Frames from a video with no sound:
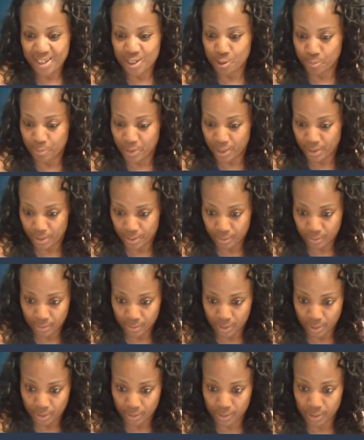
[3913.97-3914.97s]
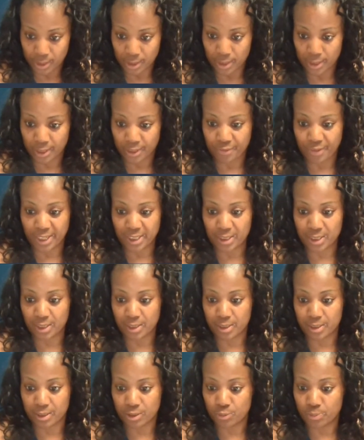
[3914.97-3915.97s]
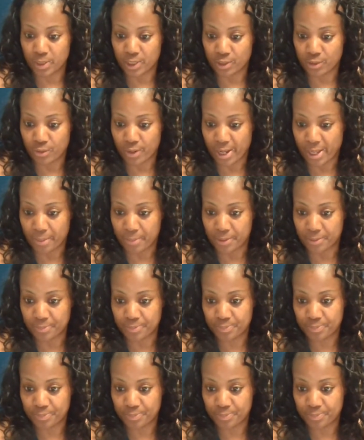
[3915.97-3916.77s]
Amir, there's the link right there. You better grab